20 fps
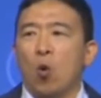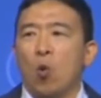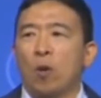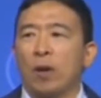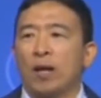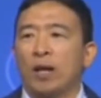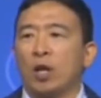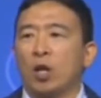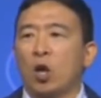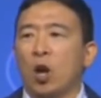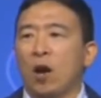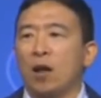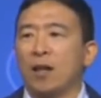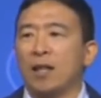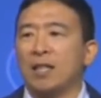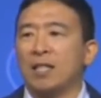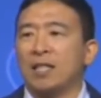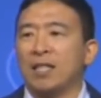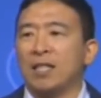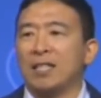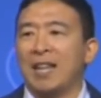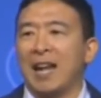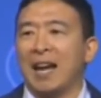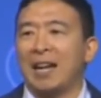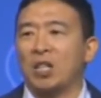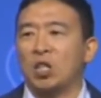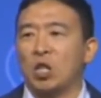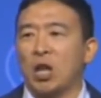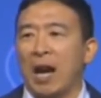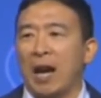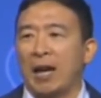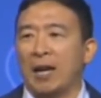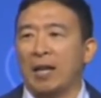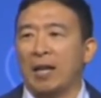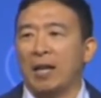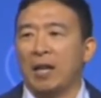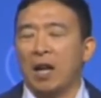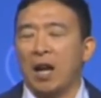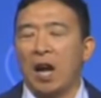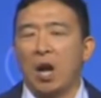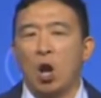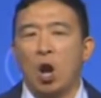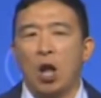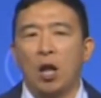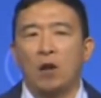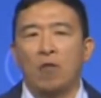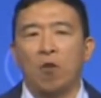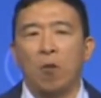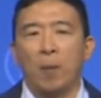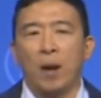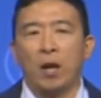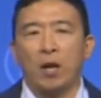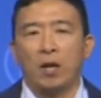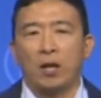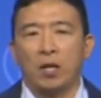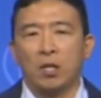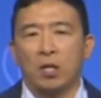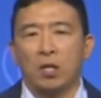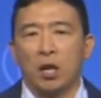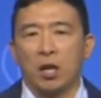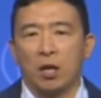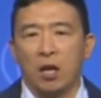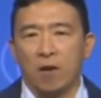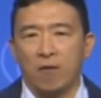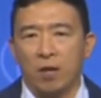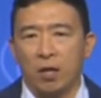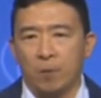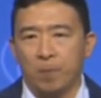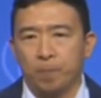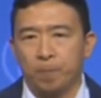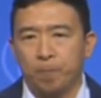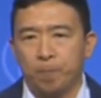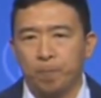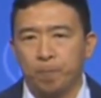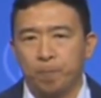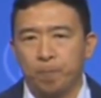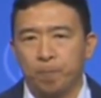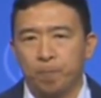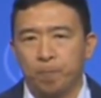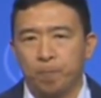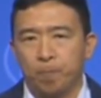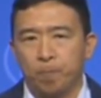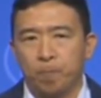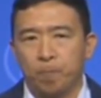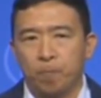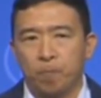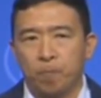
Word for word: We're going to call this the tech check, and all of America is going to love it. Tech check.